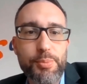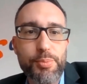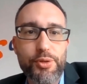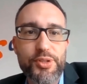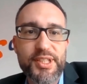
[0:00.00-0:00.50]

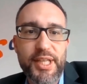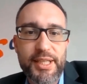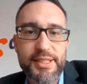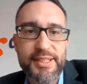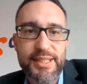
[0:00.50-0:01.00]
but the
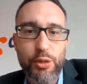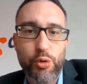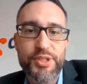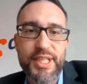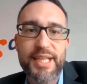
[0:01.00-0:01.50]
state still
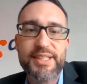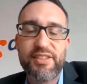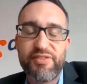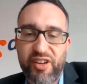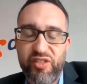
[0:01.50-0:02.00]
owns
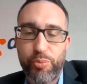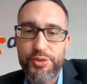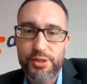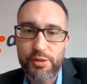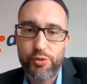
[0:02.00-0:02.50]

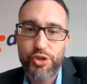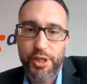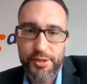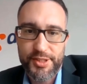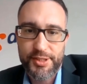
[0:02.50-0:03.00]
85% of the
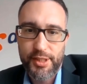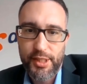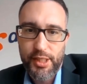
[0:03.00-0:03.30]
shares.